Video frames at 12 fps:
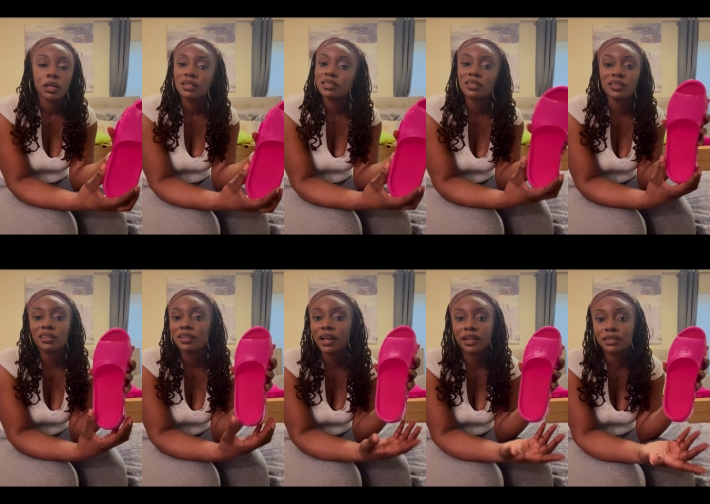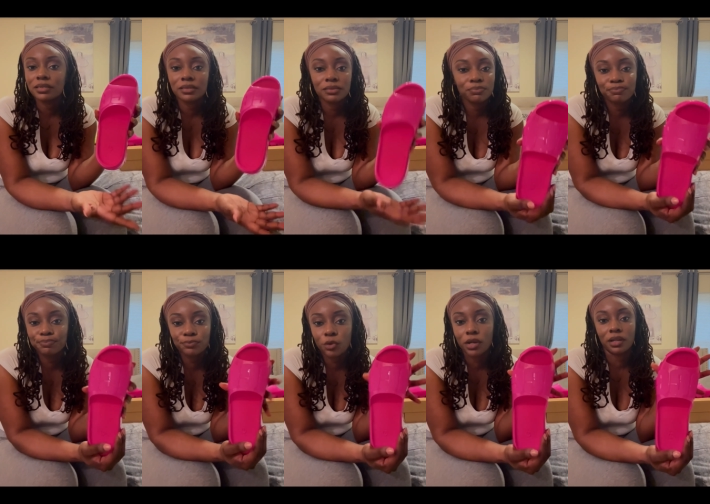So they're like,
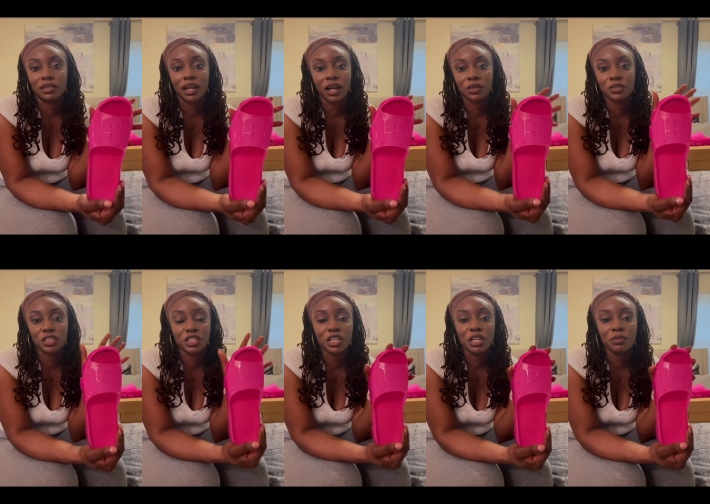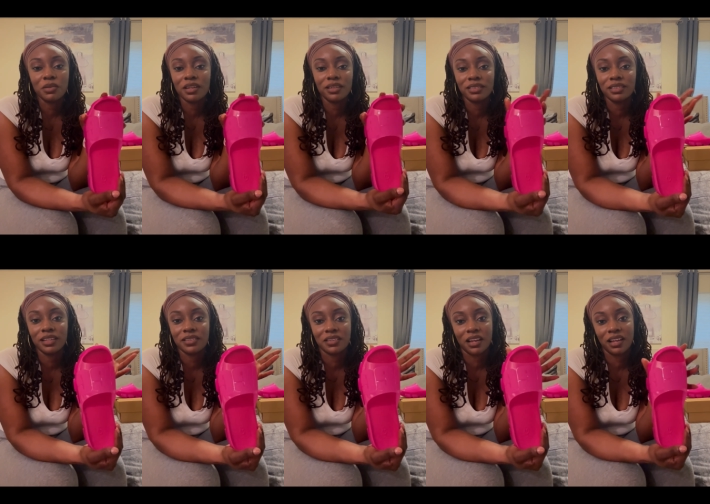what, a dollar cheap. They're, they're
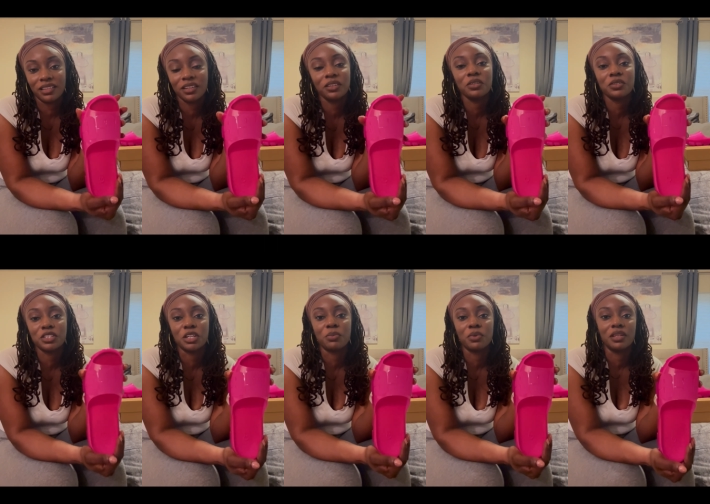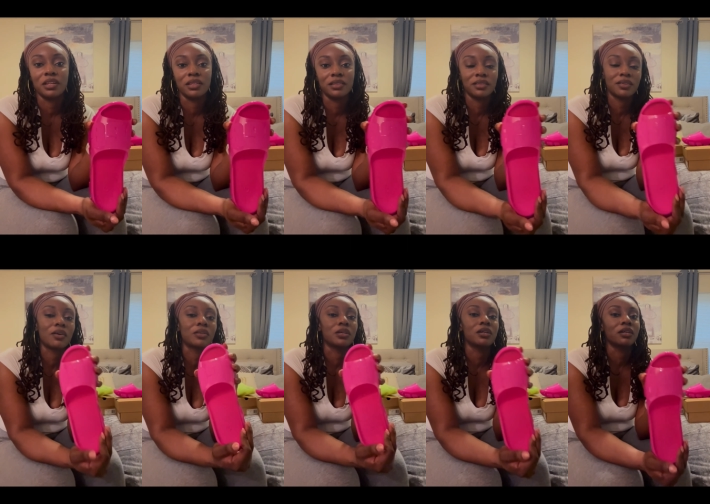not, they're a little cheaper than
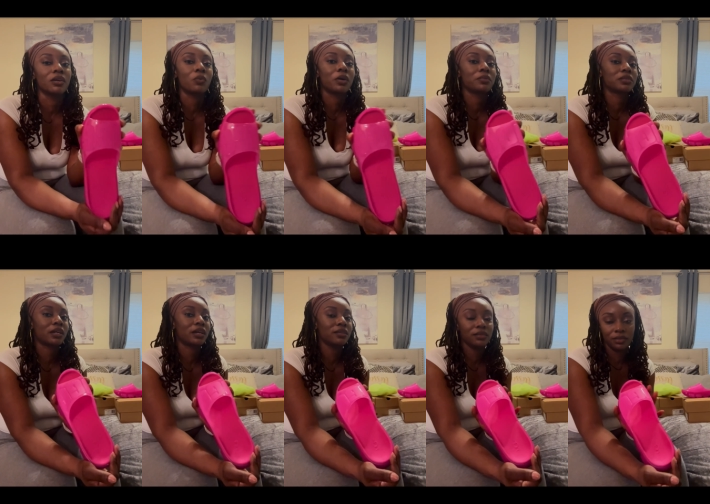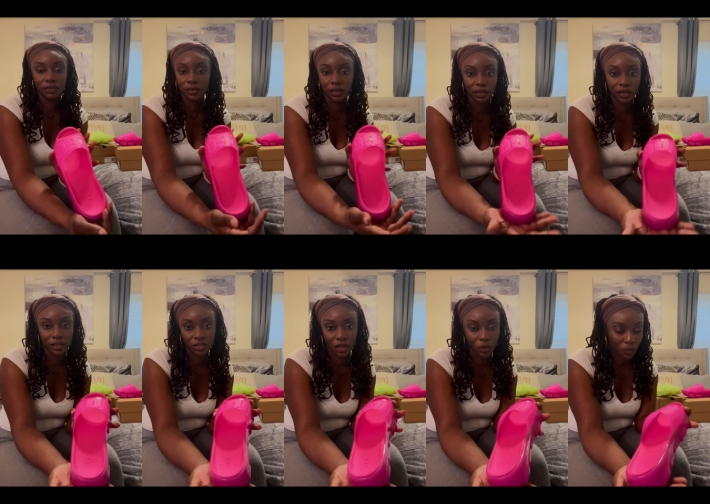on the UGG uh, website in
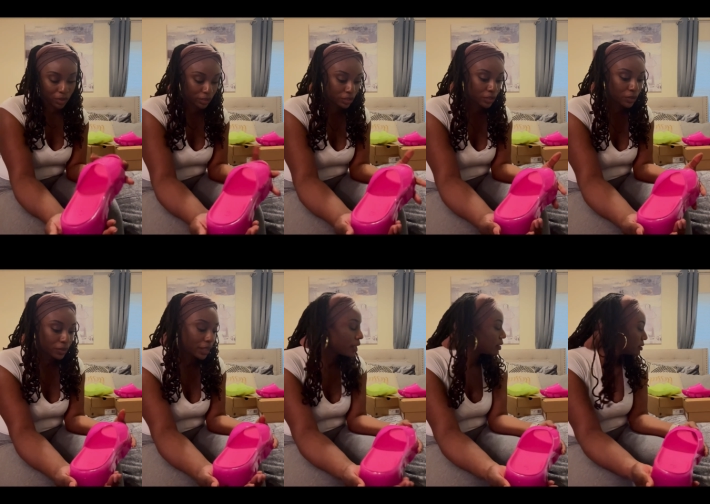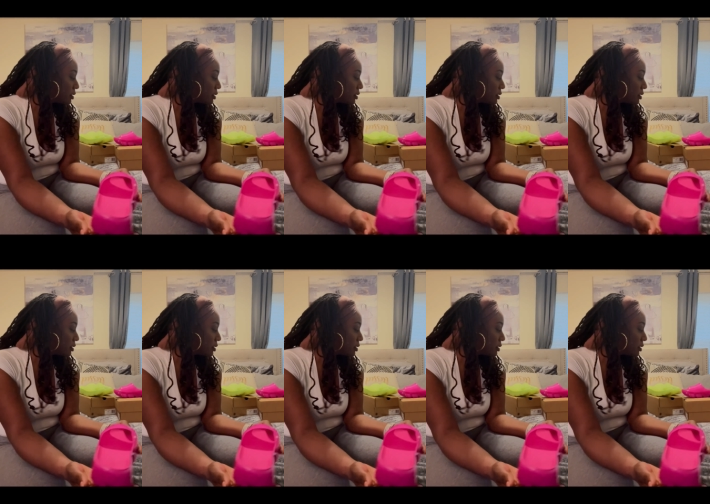case y'all want to know that.